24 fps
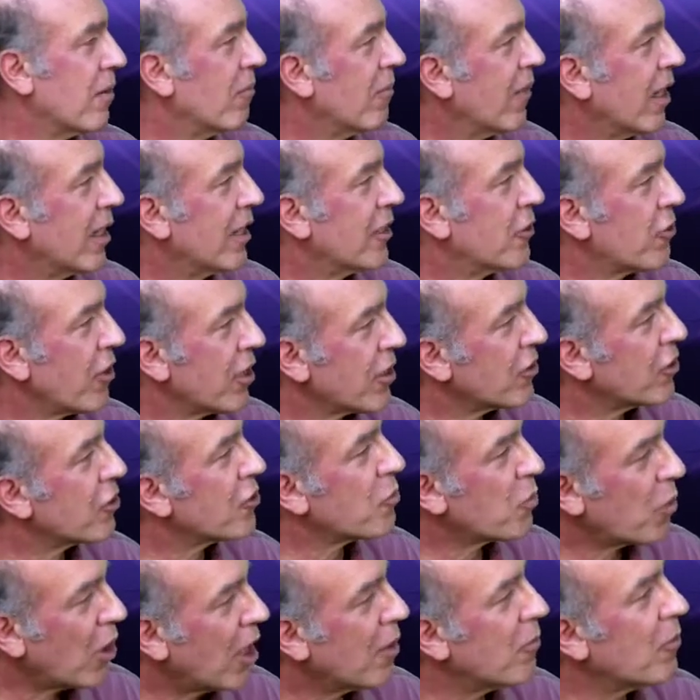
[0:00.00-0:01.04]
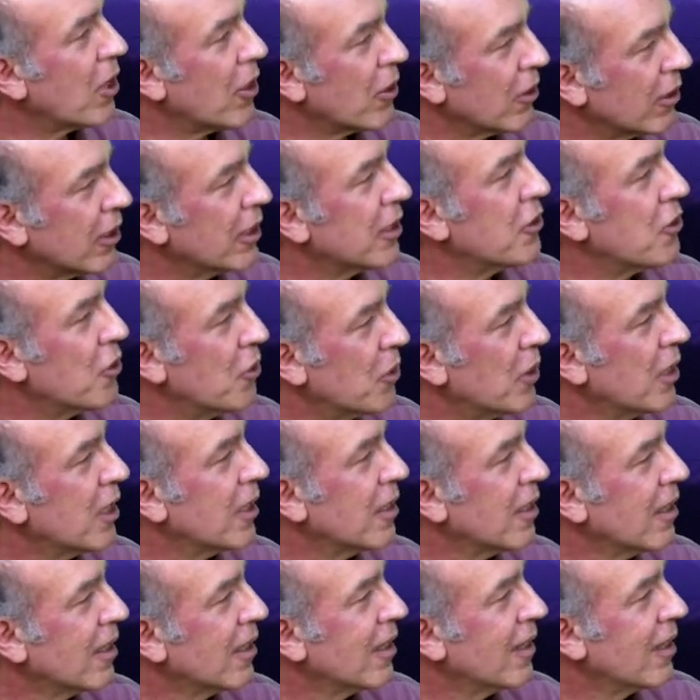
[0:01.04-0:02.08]
my interest is primarily
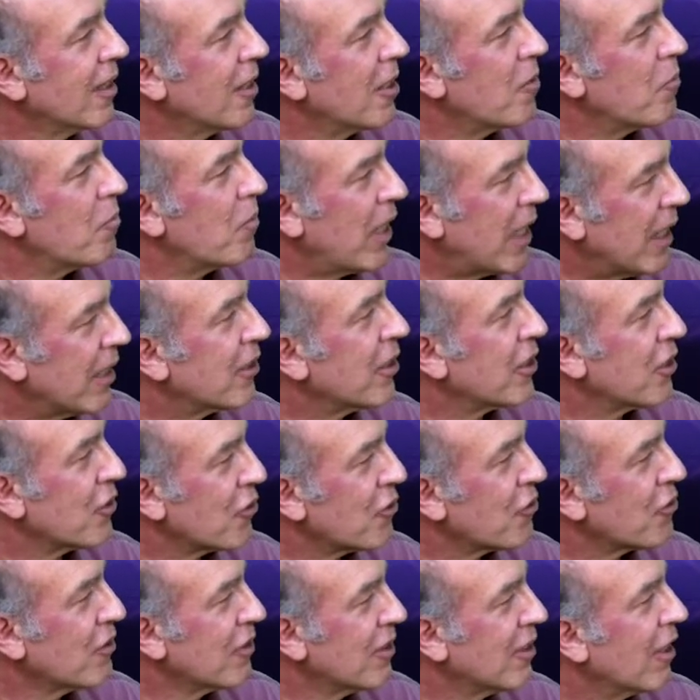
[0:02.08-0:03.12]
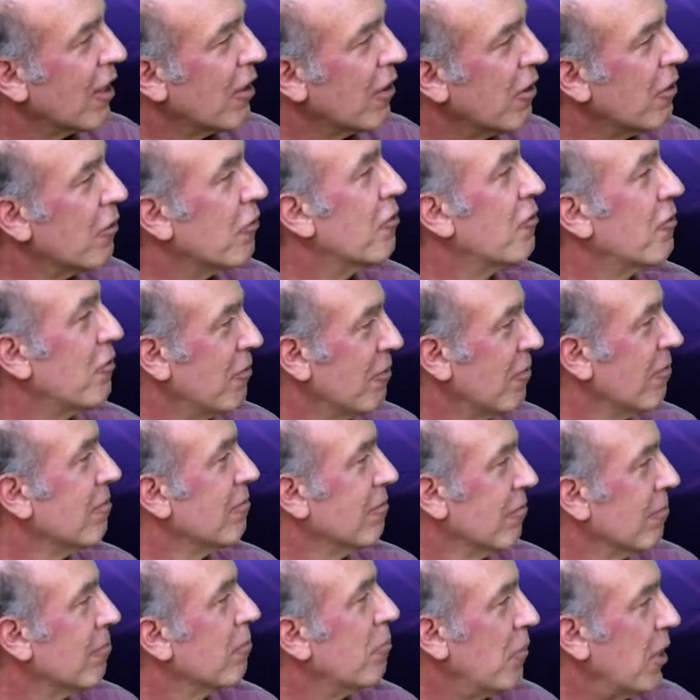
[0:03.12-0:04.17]
doing paintings of
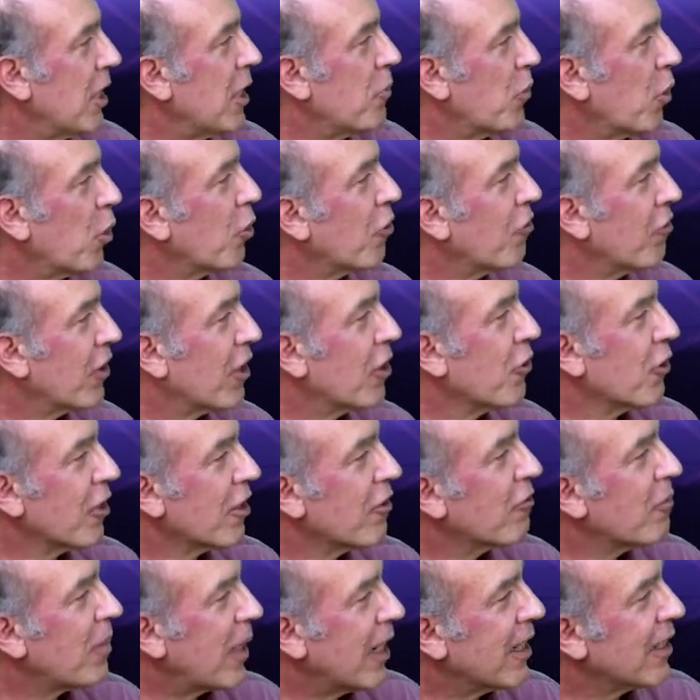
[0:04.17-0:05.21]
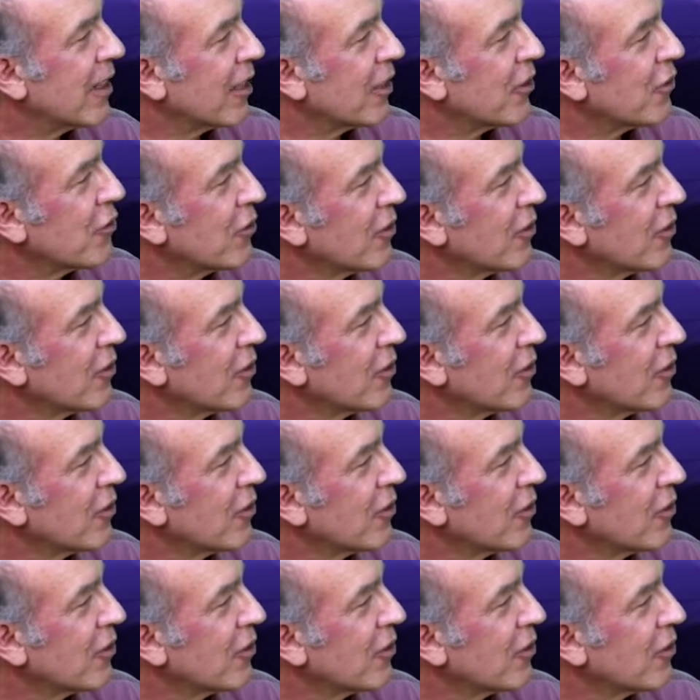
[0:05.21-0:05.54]
people, figurative paintings.